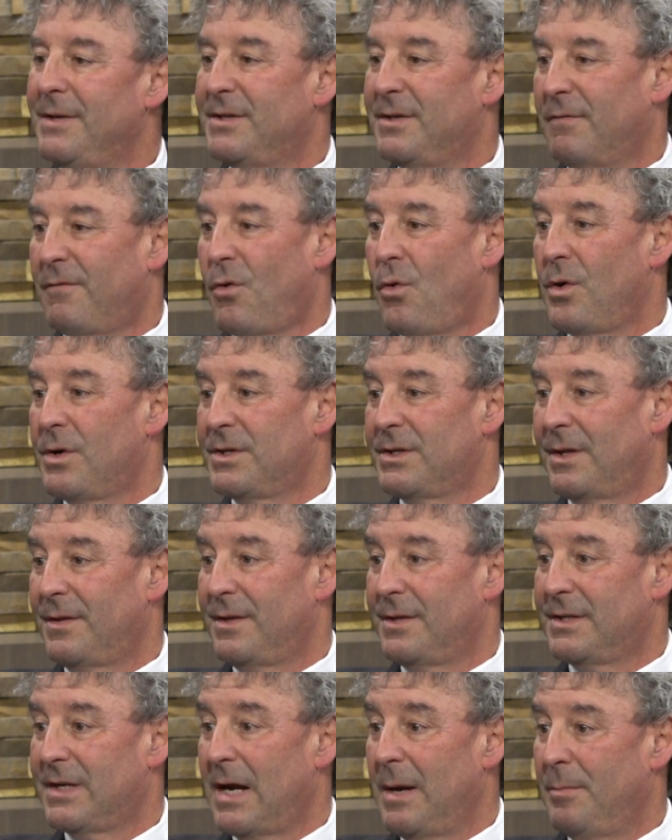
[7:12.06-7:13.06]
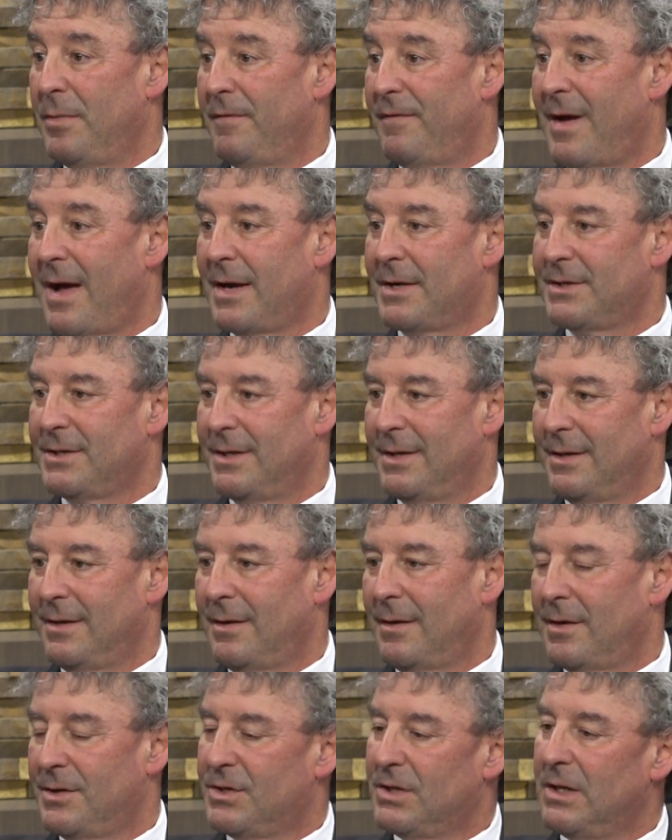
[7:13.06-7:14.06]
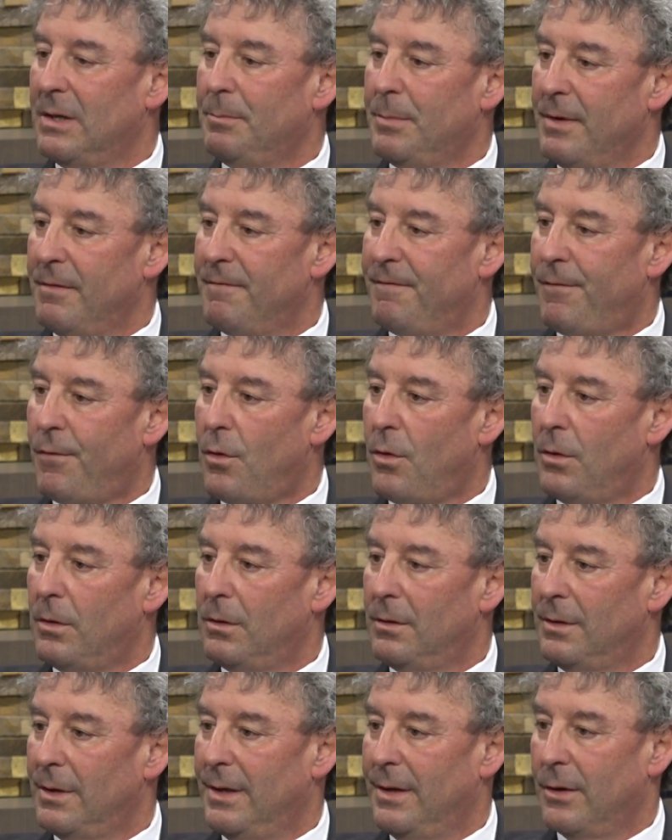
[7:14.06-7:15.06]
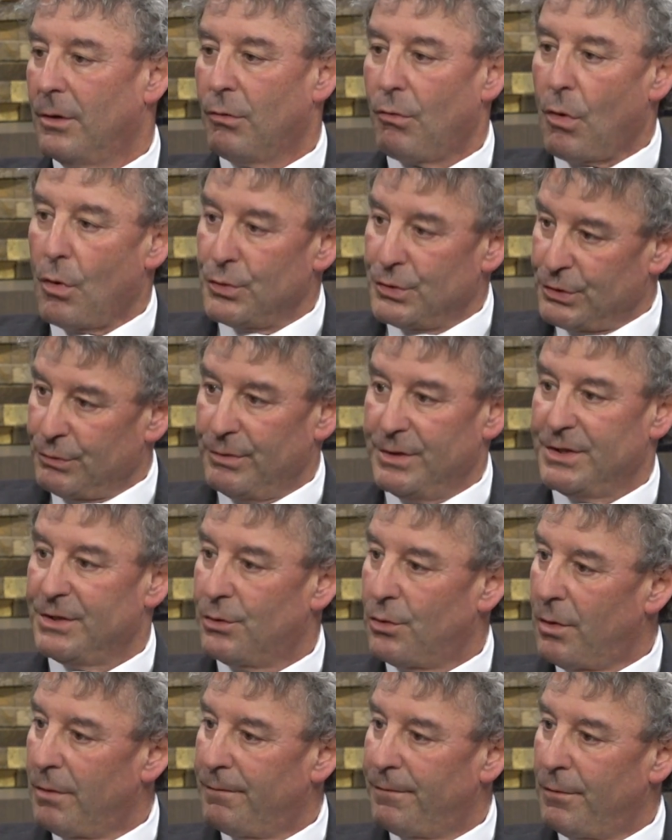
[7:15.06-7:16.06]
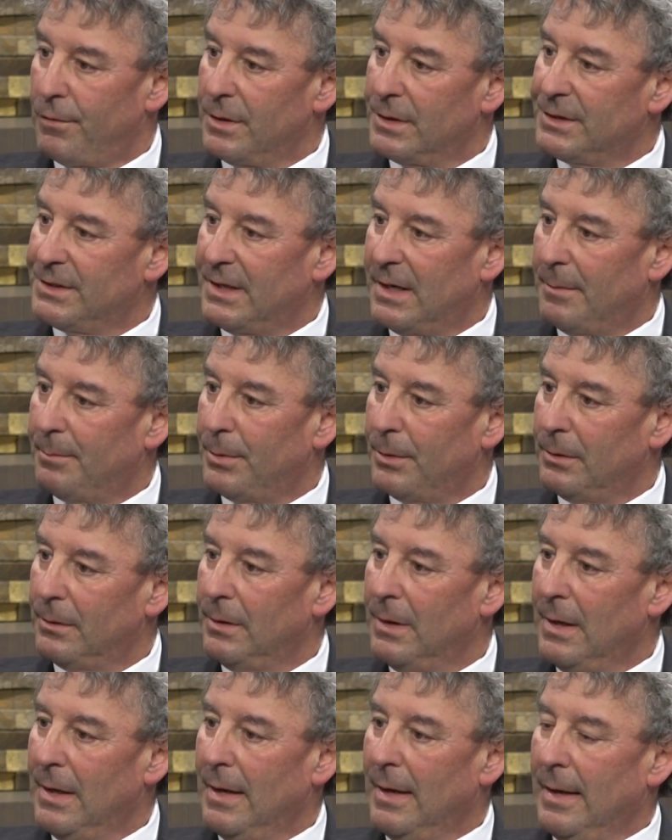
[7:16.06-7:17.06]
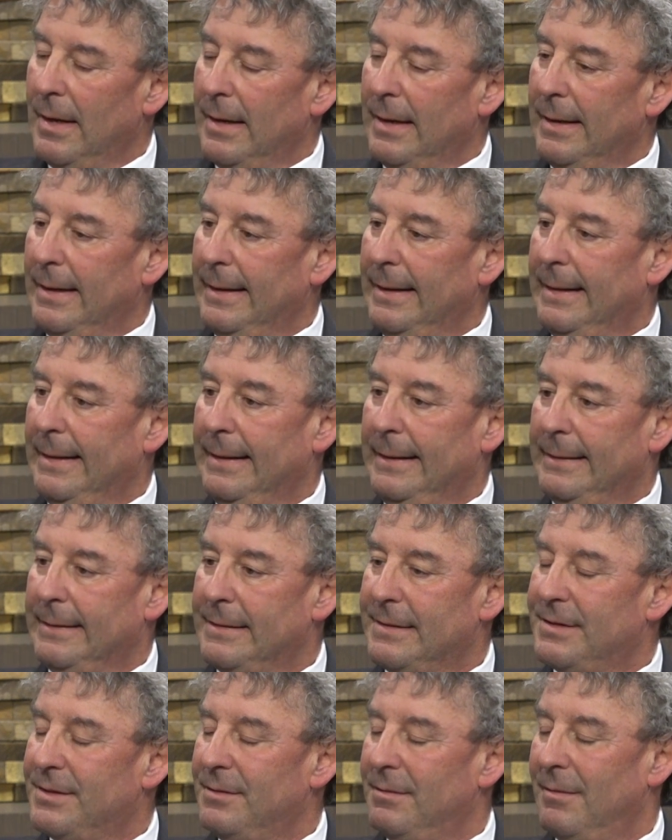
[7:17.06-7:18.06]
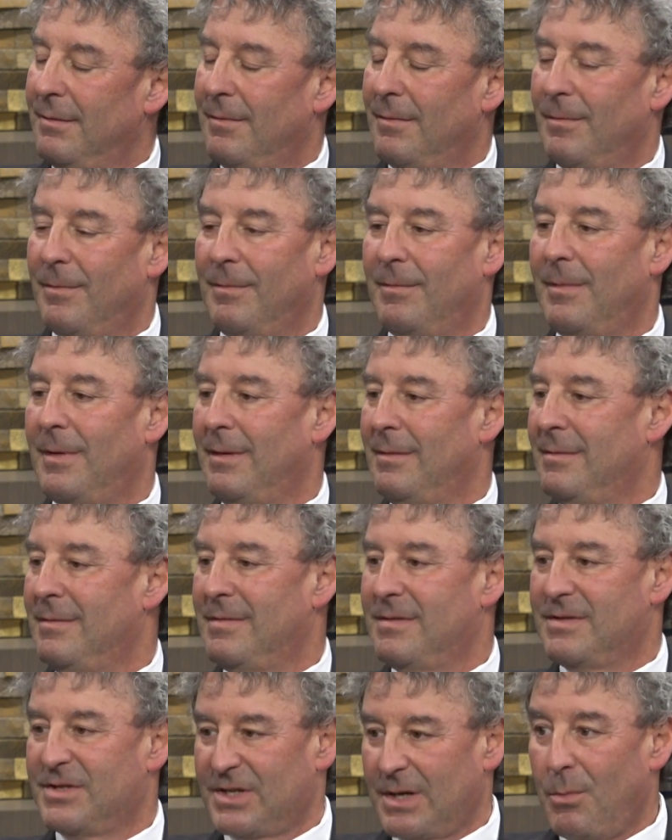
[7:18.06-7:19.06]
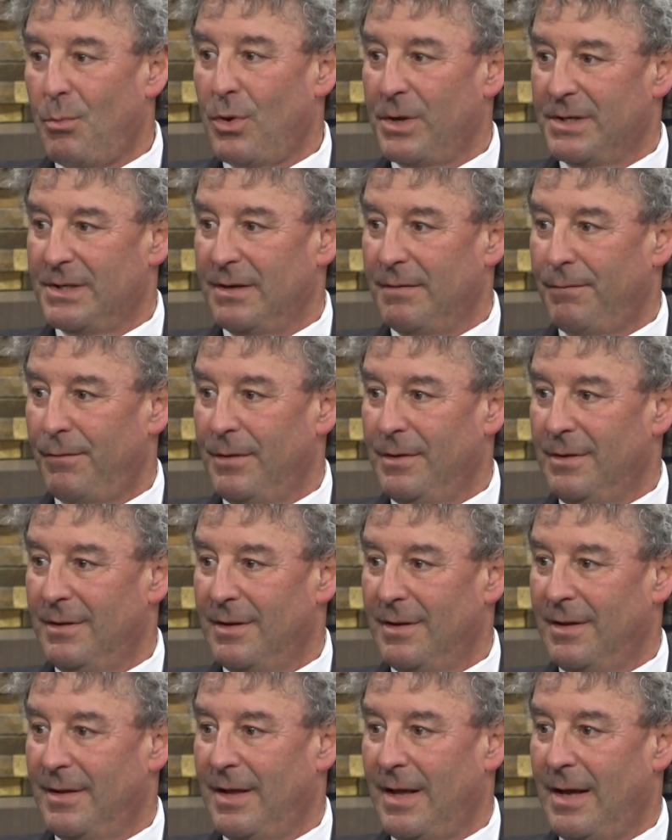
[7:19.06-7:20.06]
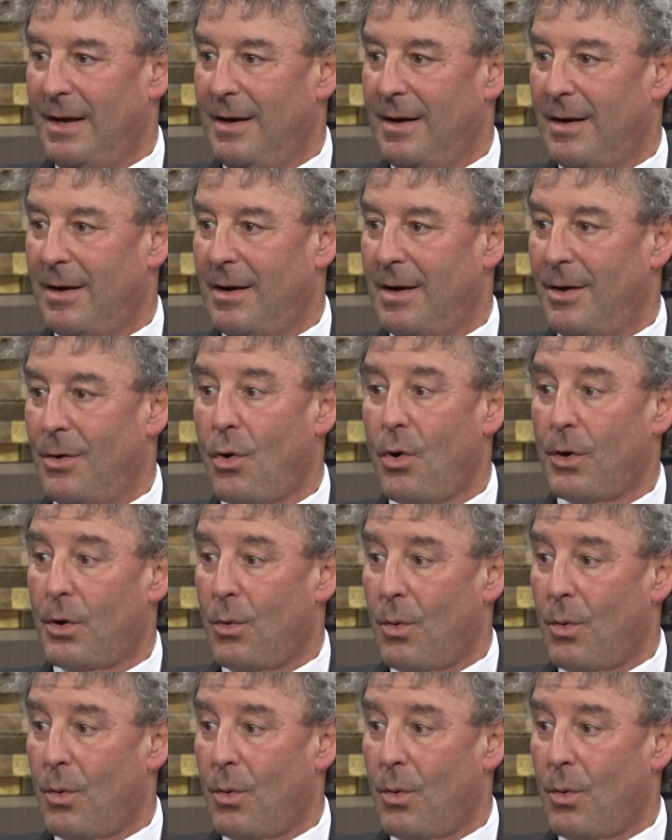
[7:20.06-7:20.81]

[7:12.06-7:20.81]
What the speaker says: of course, on the type of accident. A slip and fall in a grocery store, for example, it's somewhat different than an auto